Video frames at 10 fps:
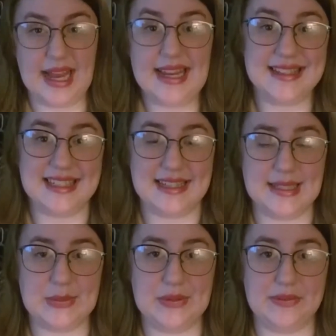I got sent
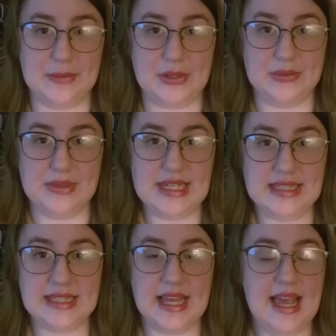this one from
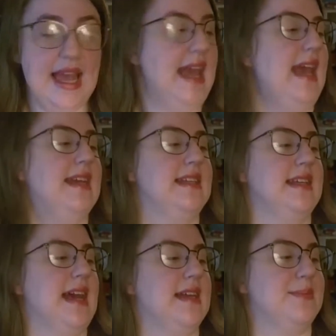Goodreads, and
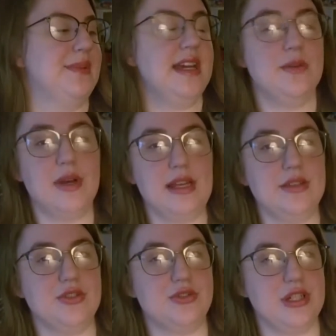it has black and white
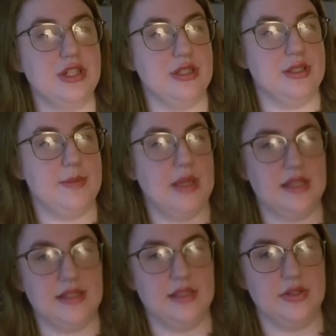illustrations
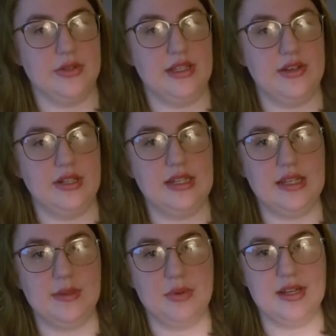because it's early on
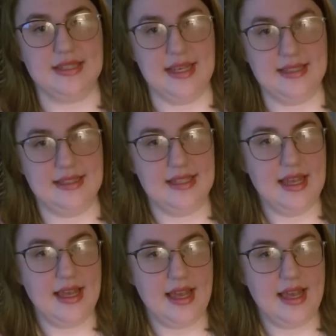in the process.